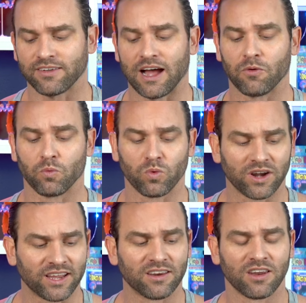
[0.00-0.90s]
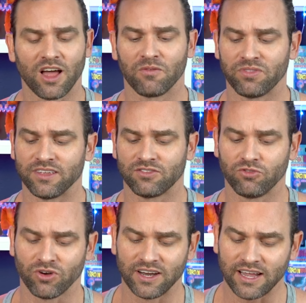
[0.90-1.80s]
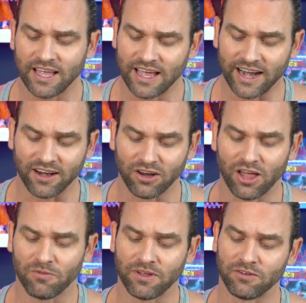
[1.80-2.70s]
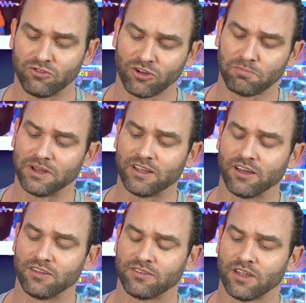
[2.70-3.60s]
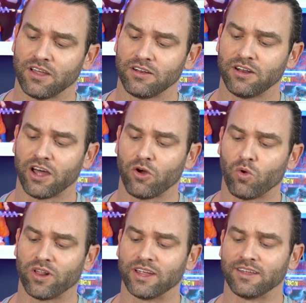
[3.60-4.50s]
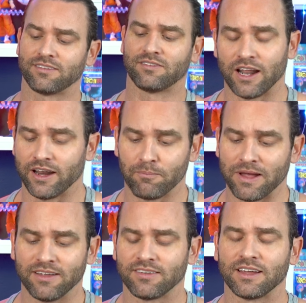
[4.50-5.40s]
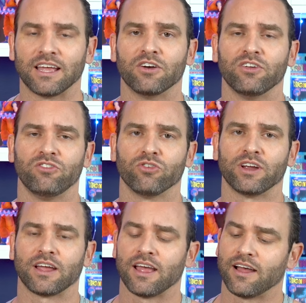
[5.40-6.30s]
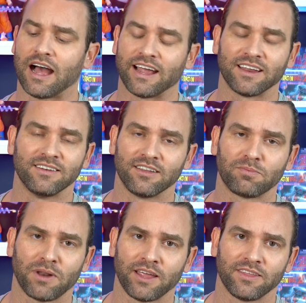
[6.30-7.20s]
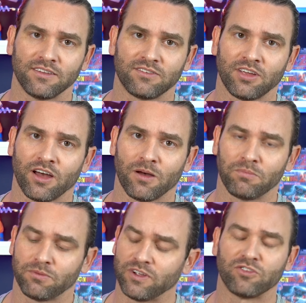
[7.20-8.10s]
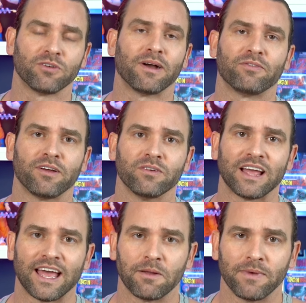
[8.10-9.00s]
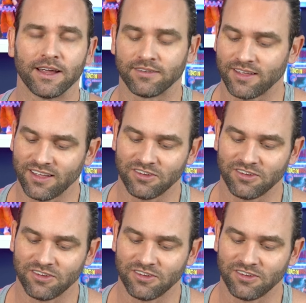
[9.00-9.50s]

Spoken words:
I really love this drink, and I love it just because not only it's an amazing energy drink, I can display these tubs featuring my favorite animes.